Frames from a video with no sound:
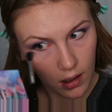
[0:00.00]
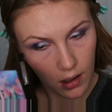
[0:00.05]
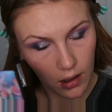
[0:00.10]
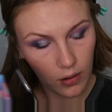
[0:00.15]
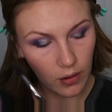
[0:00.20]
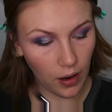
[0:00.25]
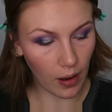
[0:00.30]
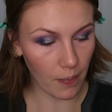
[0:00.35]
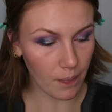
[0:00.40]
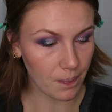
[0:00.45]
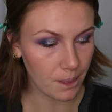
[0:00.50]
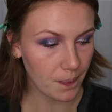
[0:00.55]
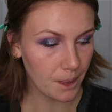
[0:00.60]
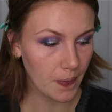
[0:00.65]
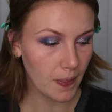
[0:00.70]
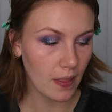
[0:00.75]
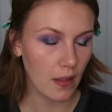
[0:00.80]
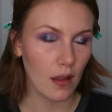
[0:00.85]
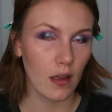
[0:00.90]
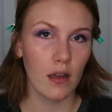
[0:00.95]
Okay,
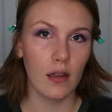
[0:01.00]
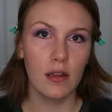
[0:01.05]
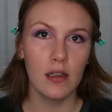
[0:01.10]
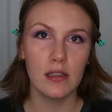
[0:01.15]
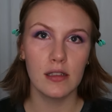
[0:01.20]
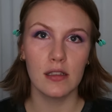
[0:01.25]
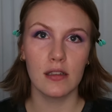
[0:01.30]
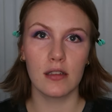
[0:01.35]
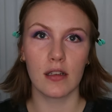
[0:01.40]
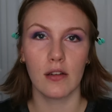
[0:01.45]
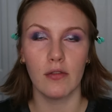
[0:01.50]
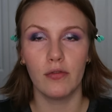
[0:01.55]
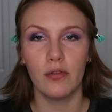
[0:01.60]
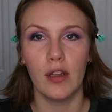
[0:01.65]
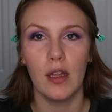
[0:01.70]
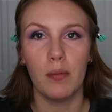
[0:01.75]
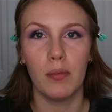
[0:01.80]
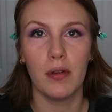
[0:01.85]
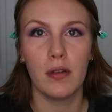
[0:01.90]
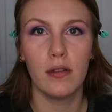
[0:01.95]
this is gonna
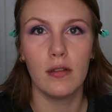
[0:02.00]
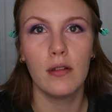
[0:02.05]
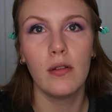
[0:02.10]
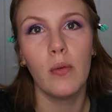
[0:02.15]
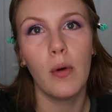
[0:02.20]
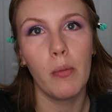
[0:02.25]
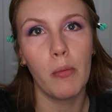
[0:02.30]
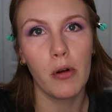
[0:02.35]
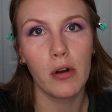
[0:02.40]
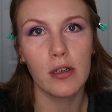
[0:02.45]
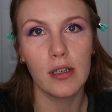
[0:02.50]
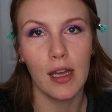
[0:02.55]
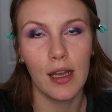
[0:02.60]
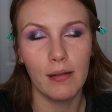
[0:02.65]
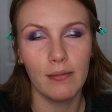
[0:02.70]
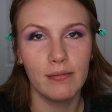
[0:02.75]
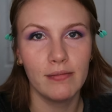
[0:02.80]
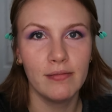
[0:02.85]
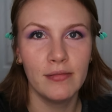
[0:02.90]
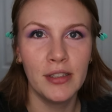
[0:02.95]
flip one more time.